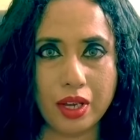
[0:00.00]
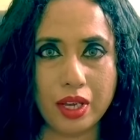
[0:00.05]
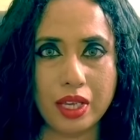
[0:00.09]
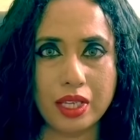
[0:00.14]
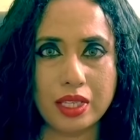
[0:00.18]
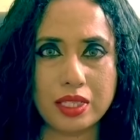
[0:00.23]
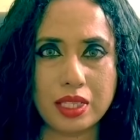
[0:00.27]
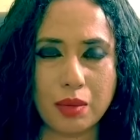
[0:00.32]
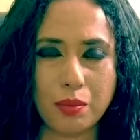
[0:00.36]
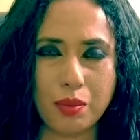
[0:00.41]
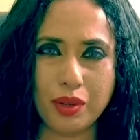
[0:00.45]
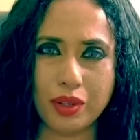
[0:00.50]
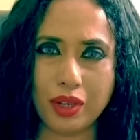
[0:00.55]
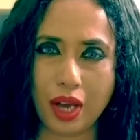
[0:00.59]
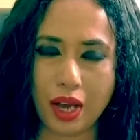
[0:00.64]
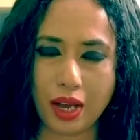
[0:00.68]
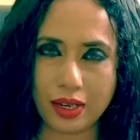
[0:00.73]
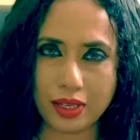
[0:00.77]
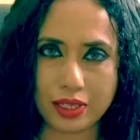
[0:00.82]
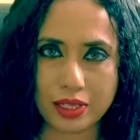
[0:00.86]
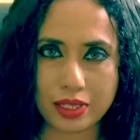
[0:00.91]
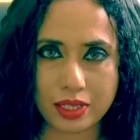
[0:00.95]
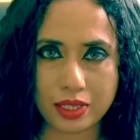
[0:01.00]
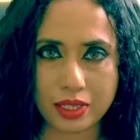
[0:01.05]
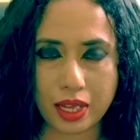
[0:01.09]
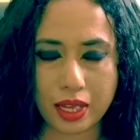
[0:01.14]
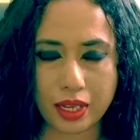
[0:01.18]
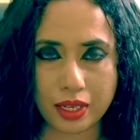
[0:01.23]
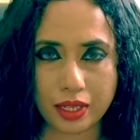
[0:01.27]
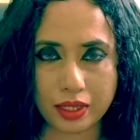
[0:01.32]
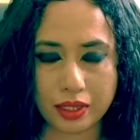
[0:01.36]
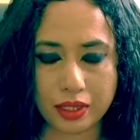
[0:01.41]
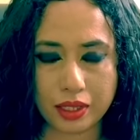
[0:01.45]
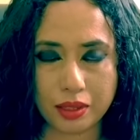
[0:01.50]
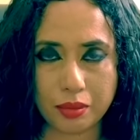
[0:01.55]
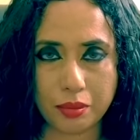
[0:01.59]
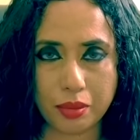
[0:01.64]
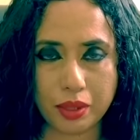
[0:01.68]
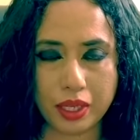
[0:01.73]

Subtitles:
It's about understanding that